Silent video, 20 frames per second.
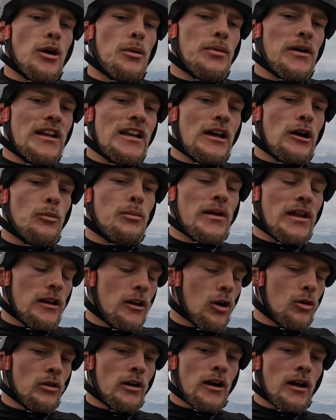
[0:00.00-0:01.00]
up a little bit
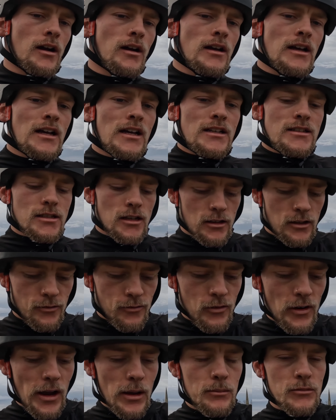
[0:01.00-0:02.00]
longer, so the
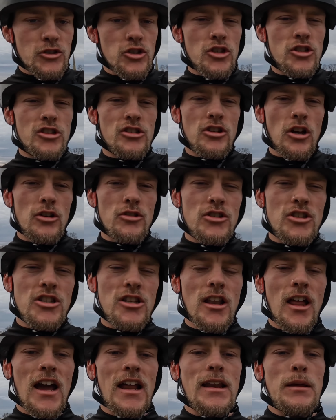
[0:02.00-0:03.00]
frame just goes
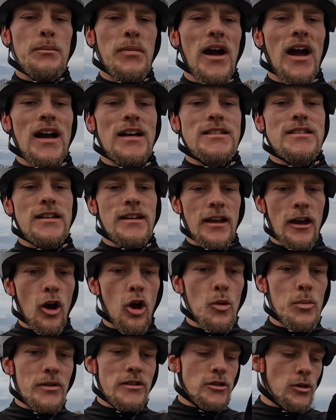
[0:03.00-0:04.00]
slightly past and it
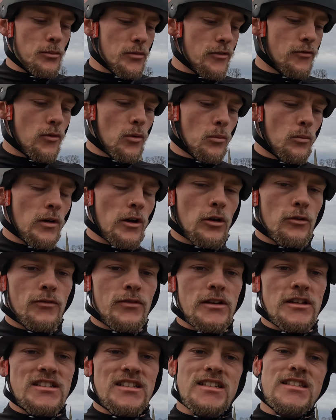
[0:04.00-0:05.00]
opens up the front wheel
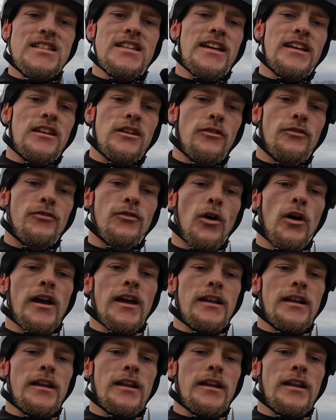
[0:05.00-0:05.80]
for you to stick your foot